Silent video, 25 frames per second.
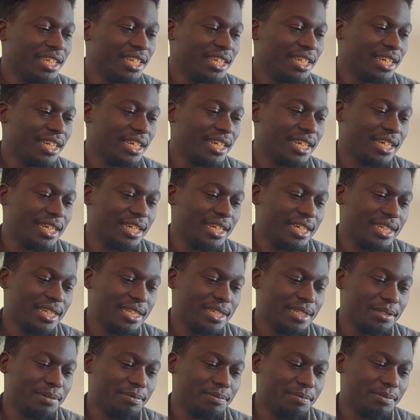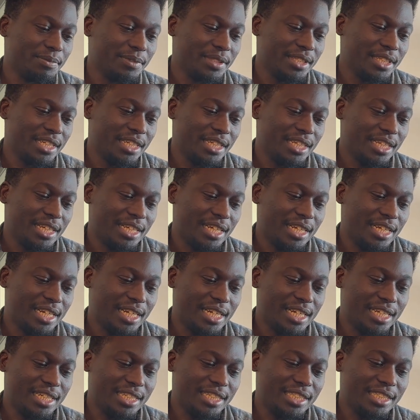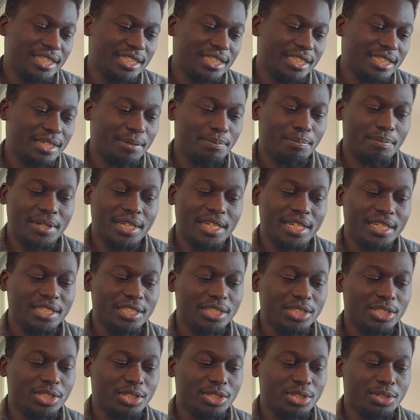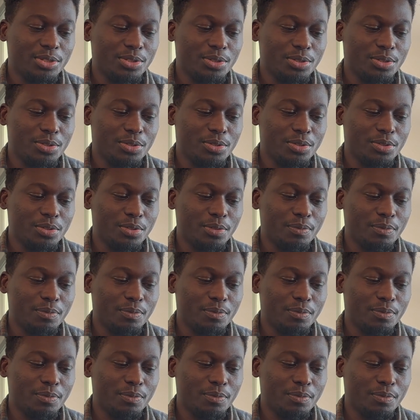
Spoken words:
Um, and the plan is to